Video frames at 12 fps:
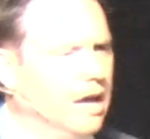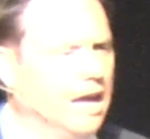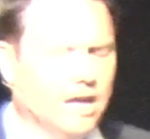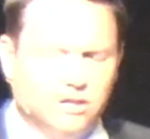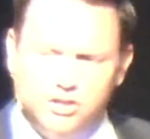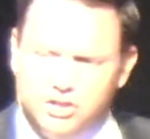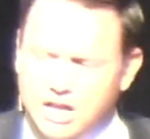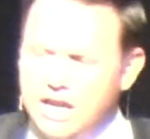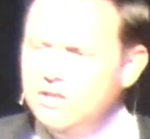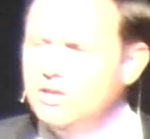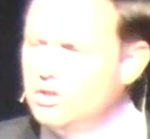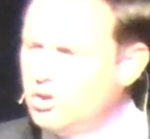Is
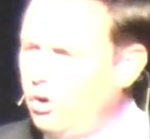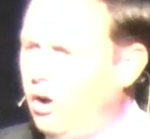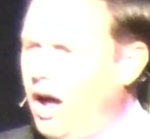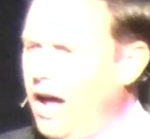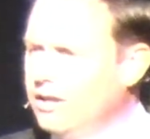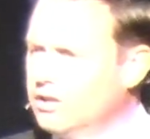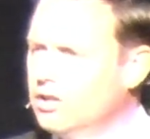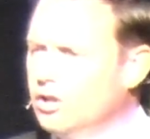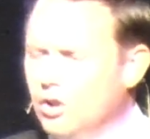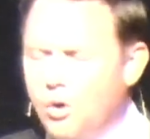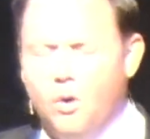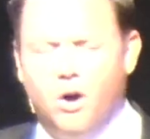Jesus Christ
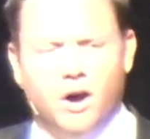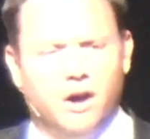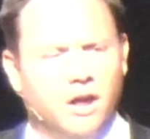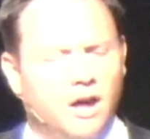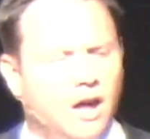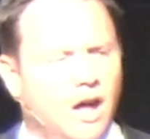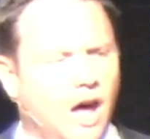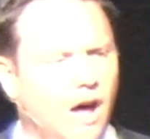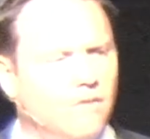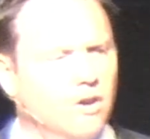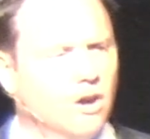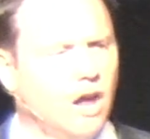Lord
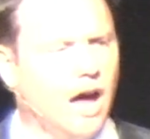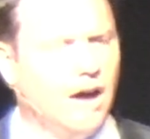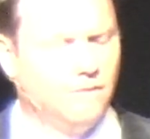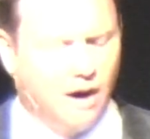of your life.